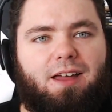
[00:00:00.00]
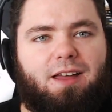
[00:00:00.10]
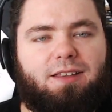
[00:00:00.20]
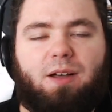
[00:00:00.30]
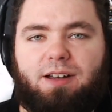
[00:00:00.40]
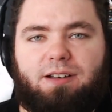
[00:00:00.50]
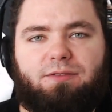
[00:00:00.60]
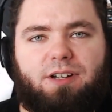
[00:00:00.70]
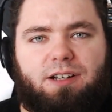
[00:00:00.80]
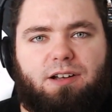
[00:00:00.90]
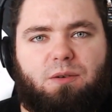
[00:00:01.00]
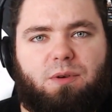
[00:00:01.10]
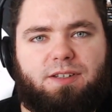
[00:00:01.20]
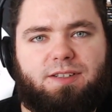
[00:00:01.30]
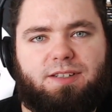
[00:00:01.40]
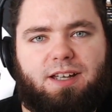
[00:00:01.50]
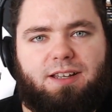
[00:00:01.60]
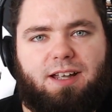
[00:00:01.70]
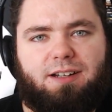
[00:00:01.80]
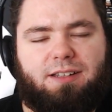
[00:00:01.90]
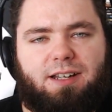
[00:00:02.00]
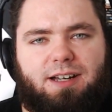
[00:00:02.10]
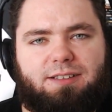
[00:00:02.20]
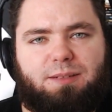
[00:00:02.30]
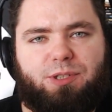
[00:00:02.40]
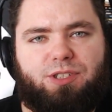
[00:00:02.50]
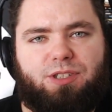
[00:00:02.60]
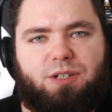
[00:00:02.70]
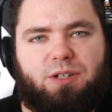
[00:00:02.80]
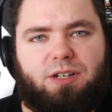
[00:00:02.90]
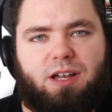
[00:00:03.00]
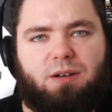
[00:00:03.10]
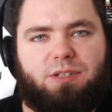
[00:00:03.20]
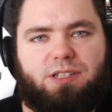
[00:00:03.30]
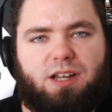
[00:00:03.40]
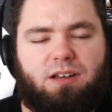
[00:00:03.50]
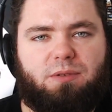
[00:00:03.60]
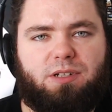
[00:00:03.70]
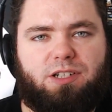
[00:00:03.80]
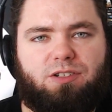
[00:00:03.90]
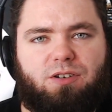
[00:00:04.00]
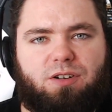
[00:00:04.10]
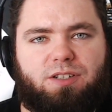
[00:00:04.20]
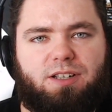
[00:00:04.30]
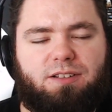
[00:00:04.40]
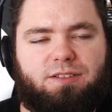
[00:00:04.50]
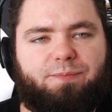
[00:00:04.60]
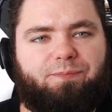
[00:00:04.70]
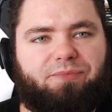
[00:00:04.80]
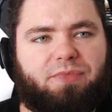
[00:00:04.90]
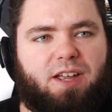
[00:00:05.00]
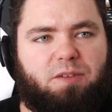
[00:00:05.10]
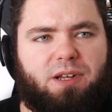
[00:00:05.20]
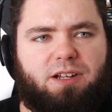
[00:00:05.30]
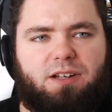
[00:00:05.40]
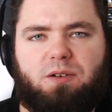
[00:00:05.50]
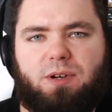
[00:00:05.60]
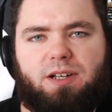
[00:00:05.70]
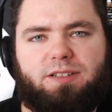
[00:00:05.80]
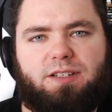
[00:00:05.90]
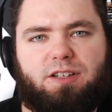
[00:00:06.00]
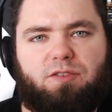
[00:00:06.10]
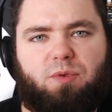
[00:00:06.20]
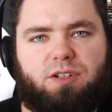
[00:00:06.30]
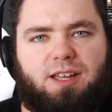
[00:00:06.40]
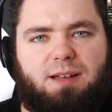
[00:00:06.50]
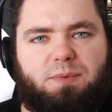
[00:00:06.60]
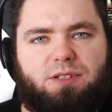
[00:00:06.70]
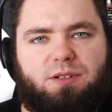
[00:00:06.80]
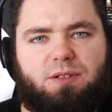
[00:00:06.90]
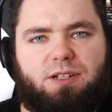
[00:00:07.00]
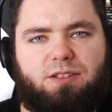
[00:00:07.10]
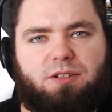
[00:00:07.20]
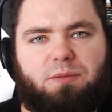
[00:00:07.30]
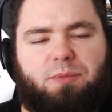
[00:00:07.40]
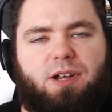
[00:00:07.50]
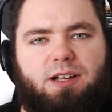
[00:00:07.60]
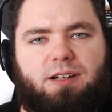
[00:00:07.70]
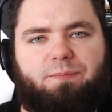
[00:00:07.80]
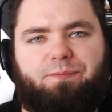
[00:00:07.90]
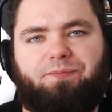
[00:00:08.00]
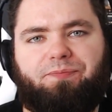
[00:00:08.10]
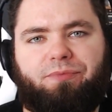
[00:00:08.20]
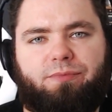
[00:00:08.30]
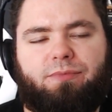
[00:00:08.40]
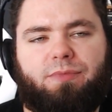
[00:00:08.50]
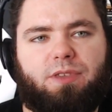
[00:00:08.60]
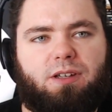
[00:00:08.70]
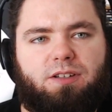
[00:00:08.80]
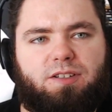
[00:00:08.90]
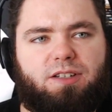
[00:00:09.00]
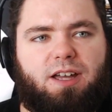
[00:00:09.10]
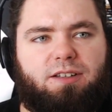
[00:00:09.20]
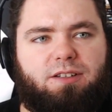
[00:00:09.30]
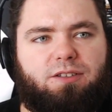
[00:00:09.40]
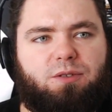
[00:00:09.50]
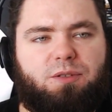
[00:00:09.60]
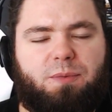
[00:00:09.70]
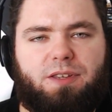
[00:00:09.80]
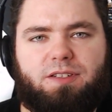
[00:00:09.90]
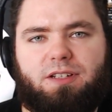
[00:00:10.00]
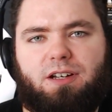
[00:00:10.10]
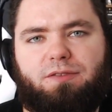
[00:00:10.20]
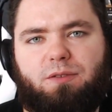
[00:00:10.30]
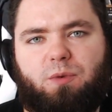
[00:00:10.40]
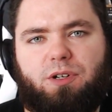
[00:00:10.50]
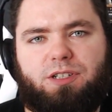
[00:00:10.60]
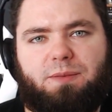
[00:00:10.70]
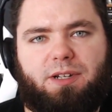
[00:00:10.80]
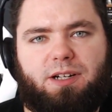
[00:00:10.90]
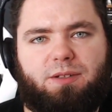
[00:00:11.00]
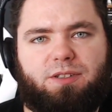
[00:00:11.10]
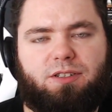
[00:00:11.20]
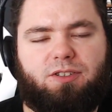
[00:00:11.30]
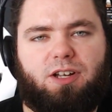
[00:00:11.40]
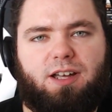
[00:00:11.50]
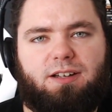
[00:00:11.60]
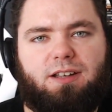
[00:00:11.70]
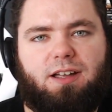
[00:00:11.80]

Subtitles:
Now, I didn't really know what to say at the end of the last episode. I was genuinely shocked, and it's been a little while since I've watched the episode. I took a break and decided to do some other stuff and watch something else to try and